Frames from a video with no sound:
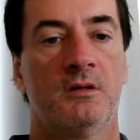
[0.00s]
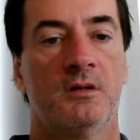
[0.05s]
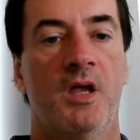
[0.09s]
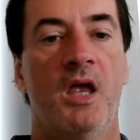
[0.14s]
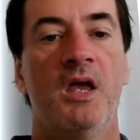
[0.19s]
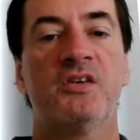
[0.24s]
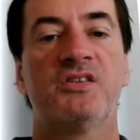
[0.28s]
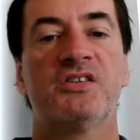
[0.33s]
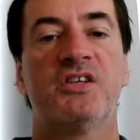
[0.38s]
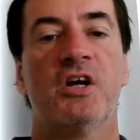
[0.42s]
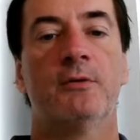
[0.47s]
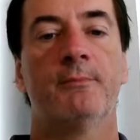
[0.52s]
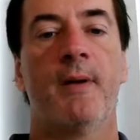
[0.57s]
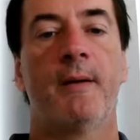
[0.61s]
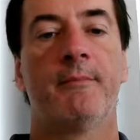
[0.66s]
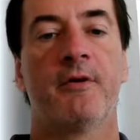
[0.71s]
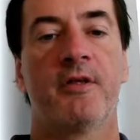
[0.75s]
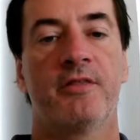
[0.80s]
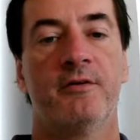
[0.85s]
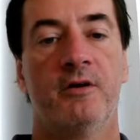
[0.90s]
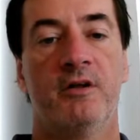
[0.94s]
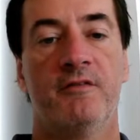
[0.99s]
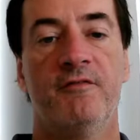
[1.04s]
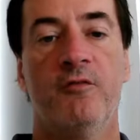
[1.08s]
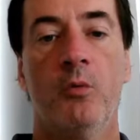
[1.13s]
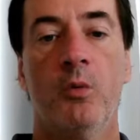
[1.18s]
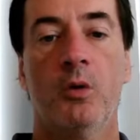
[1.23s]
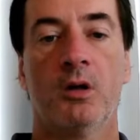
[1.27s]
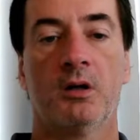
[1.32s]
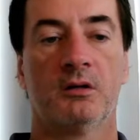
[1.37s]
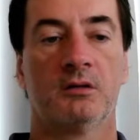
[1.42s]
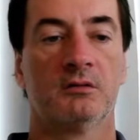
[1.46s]
Hillsong member
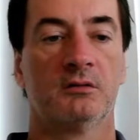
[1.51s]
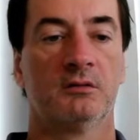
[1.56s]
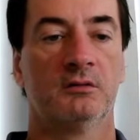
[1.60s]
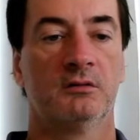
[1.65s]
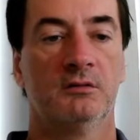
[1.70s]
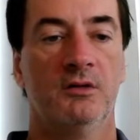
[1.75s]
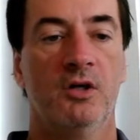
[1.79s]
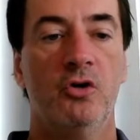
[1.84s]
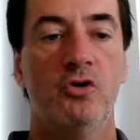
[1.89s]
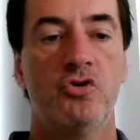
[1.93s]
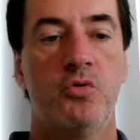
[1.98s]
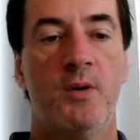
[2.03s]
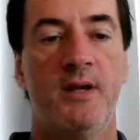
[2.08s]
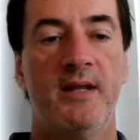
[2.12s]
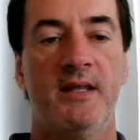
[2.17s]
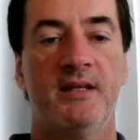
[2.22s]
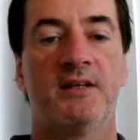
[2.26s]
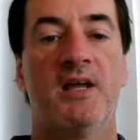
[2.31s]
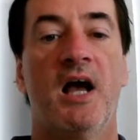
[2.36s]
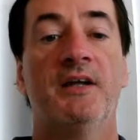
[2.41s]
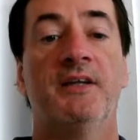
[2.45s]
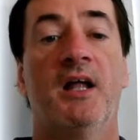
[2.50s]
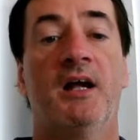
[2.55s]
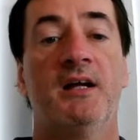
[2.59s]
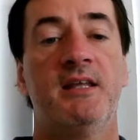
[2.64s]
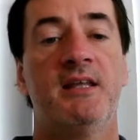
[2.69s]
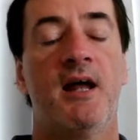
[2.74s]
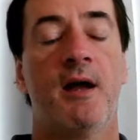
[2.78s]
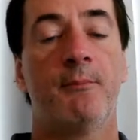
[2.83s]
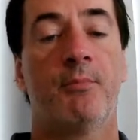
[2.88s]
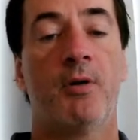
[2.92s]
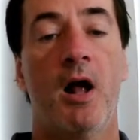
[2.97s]
34, who tweeted, "Got
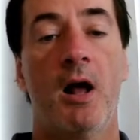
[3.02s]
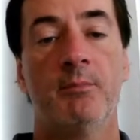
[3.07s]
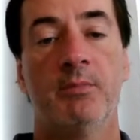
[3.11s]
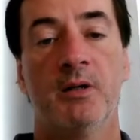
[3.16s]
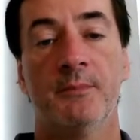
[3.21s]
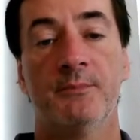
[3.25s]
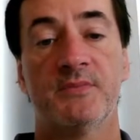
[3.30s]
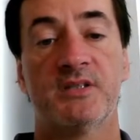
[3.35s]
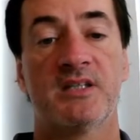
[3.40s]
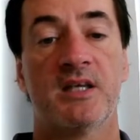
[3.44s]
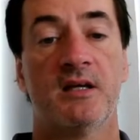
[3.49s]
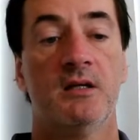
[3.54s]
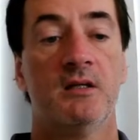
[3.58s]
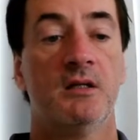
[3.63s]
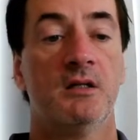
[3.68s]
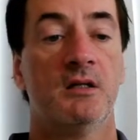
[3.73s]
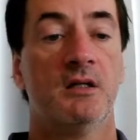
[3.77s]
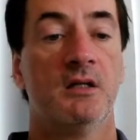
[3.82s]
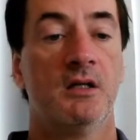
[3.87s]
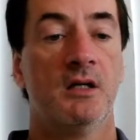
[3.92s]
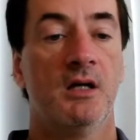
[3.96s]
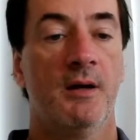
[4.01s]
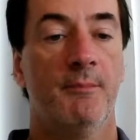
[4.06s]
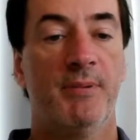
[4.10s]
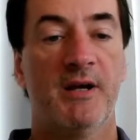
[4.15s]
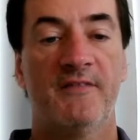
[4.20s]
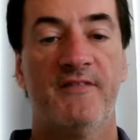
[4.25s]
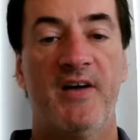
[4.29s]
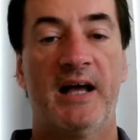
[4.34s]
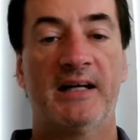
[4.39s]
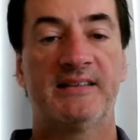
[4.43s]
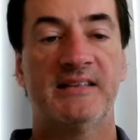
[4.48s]
99 problems, but a
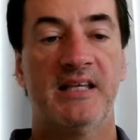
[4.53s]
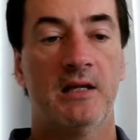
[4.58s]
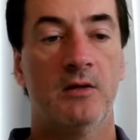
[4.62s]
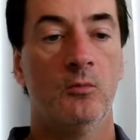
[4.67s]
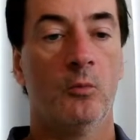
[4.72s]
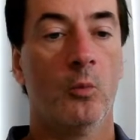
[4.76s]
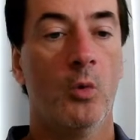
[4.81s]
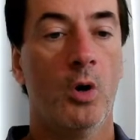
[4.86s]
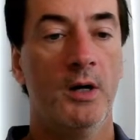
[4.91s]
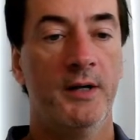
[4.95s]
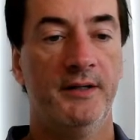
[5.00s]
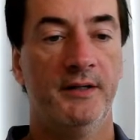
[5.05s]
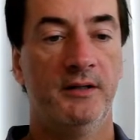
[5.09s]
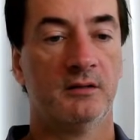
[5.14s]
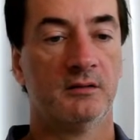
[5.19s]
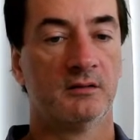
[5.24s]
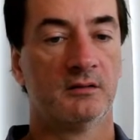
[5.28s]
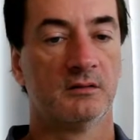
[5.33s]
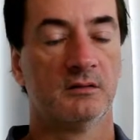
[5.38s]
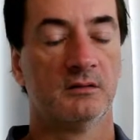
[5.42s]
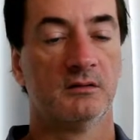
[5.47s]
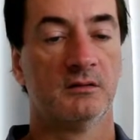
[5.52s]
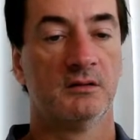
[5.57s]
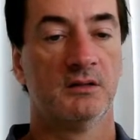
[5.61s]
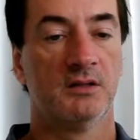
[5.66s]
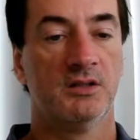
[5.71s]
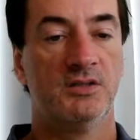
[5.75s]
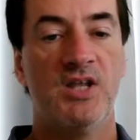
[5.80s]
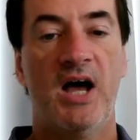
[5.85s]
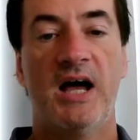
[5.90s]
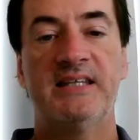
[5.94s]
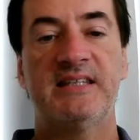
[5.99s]
vaccine won,"
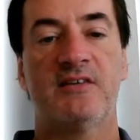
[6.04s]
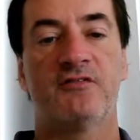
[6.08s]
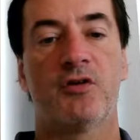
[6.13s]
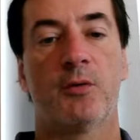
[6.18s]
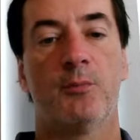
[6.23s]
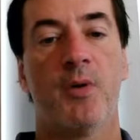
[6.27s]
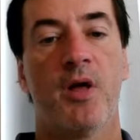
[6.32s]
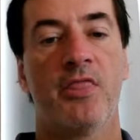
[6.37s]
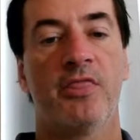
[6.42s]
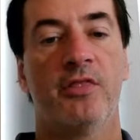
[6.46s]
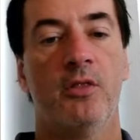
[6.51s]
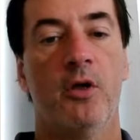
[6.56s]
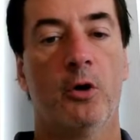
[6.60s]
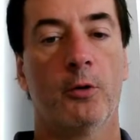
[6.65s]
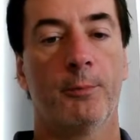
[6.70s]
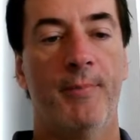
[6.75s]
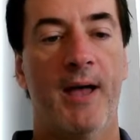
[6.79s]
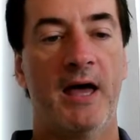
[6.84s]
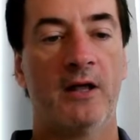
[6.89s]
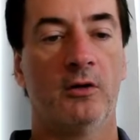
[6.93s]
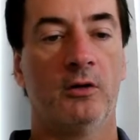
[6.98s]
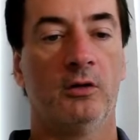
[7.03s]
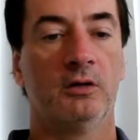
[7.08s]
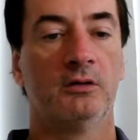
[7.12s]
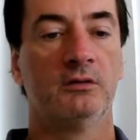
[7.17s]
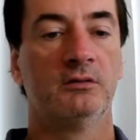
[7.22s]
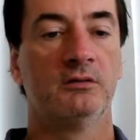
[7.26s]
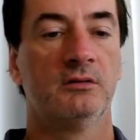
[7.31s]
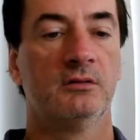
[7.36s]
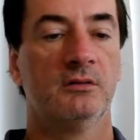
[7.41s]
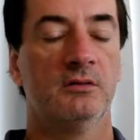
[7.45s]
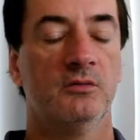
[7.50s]
dies after a month-long battle
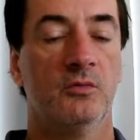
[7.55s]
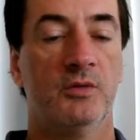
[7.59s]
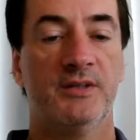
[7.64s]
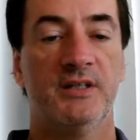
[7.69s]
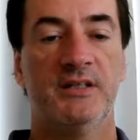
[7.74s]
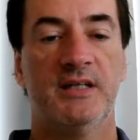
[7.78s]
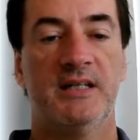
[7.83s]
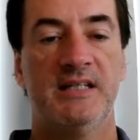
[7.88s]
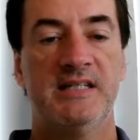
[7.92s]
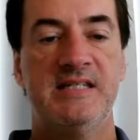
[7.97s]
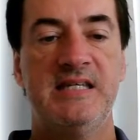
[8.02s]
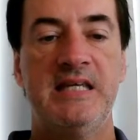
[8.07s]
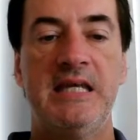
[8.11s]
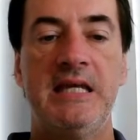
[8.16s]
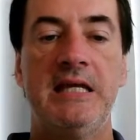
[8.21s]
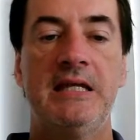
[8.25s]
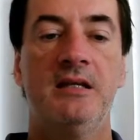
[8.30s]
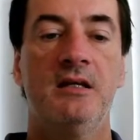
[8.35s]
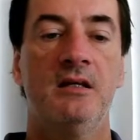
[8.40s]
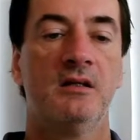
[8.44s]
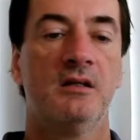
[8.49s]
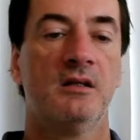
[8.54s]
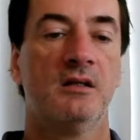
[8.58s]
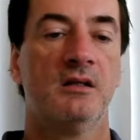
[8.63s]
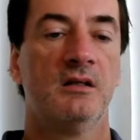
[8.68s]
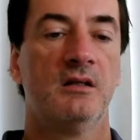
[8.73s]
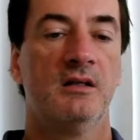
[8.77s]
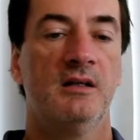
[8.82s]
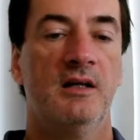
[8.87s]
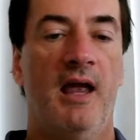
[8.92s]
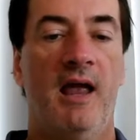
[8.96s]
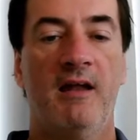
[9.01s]
with the 19
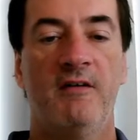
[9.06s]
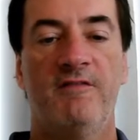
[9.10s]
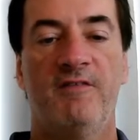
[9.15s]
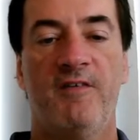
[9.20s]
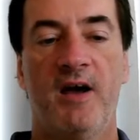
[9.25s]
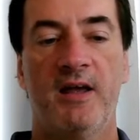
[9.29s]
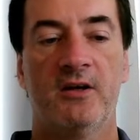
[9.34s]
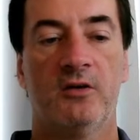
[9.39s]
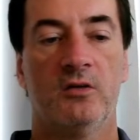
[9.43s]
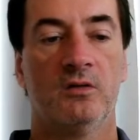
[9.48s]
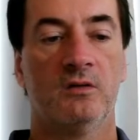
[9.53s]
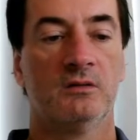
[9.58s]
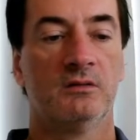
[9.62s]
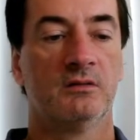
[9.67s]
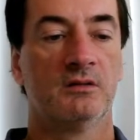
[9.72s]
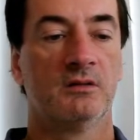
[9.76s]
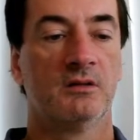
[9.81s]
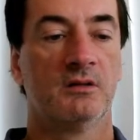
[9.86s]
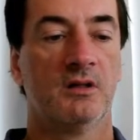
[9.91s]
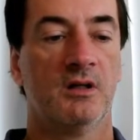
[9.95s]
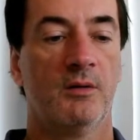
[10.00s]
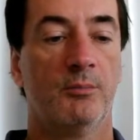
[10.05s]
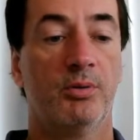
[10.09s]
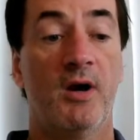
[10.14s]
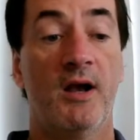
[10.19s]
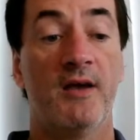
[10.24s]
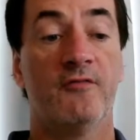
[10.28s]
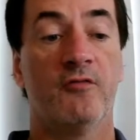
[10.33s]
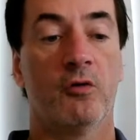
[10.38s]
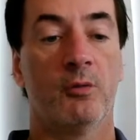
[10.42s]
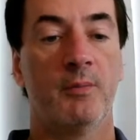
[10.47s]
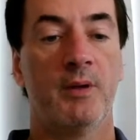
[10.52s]
and final pray
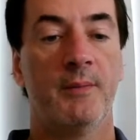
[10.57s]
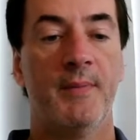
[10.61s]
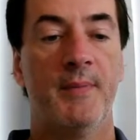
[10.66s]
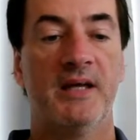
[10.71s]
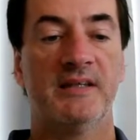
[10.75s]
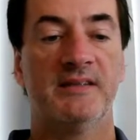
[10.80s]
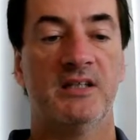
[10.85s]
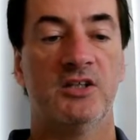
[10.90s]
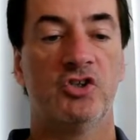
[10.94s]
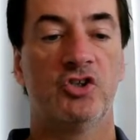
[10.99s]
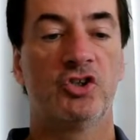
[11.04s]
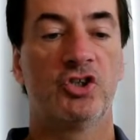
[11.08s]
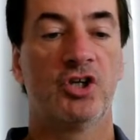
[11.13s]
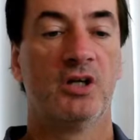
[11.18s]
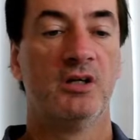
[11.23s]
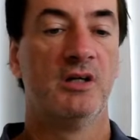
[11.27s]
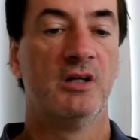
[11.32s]
for me message.